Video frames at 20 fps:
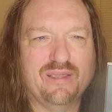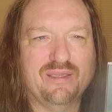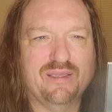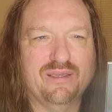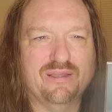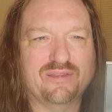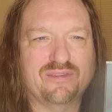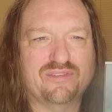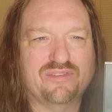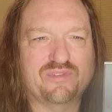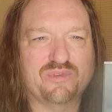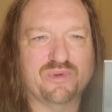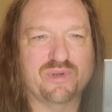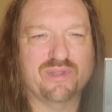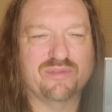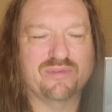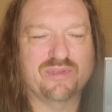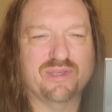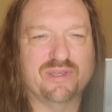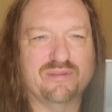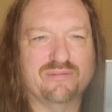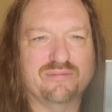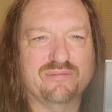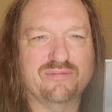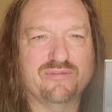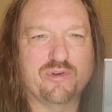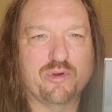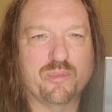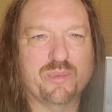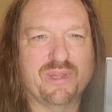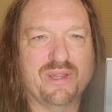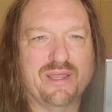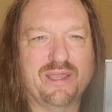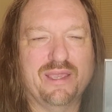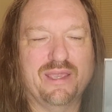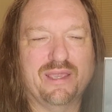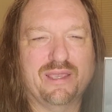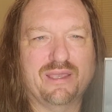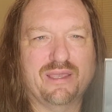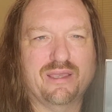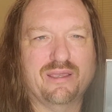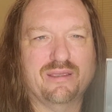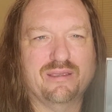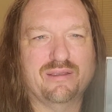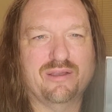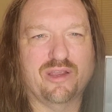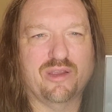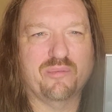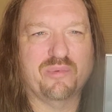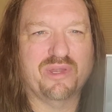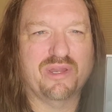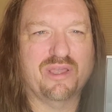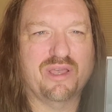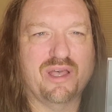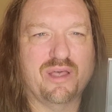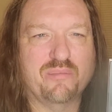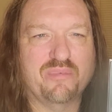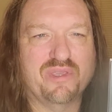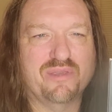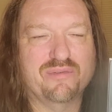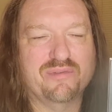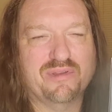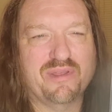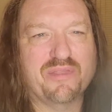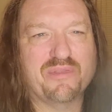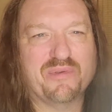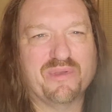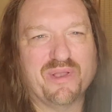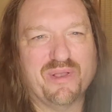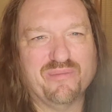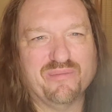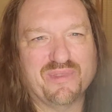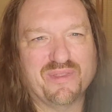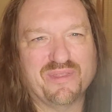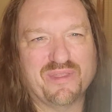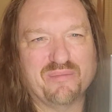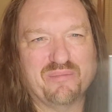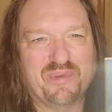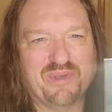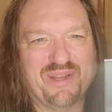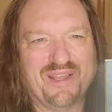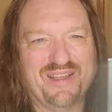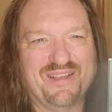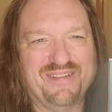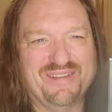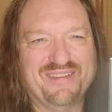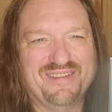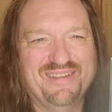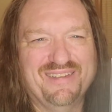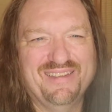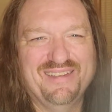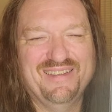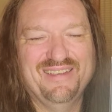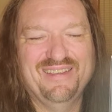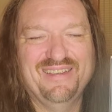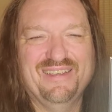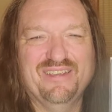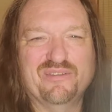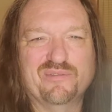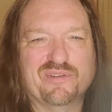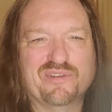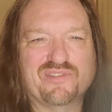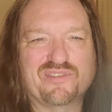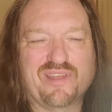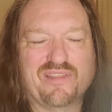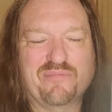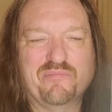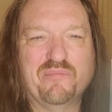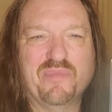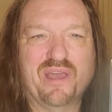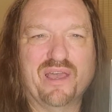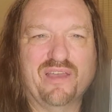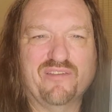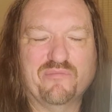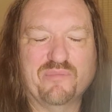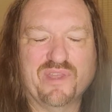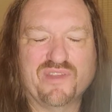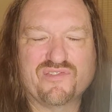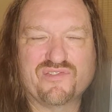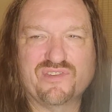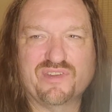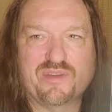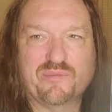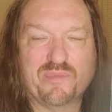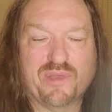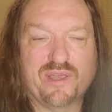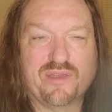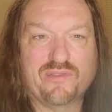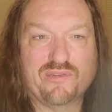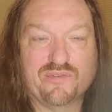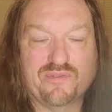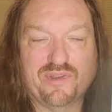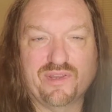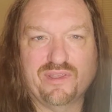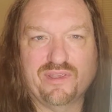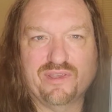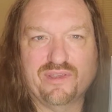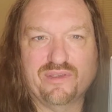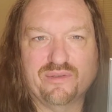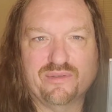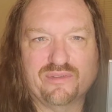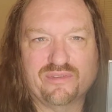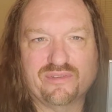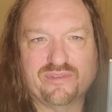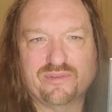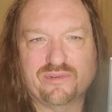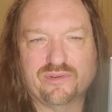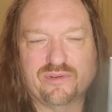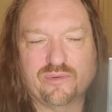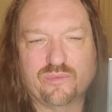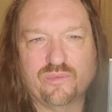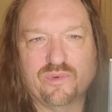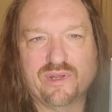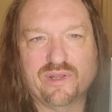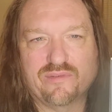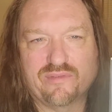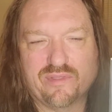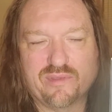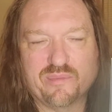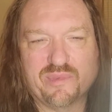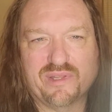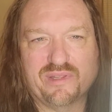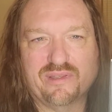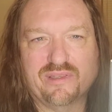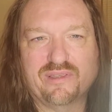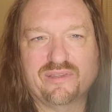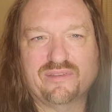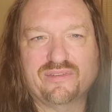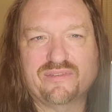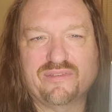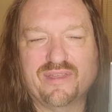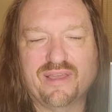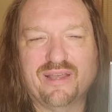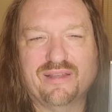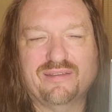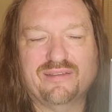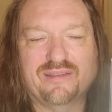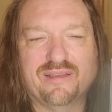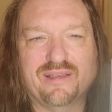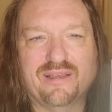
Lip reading: it's sort of a formulaic carbon copy of another album that they put out, which I've mentioned in my other videos, or one of them at least, that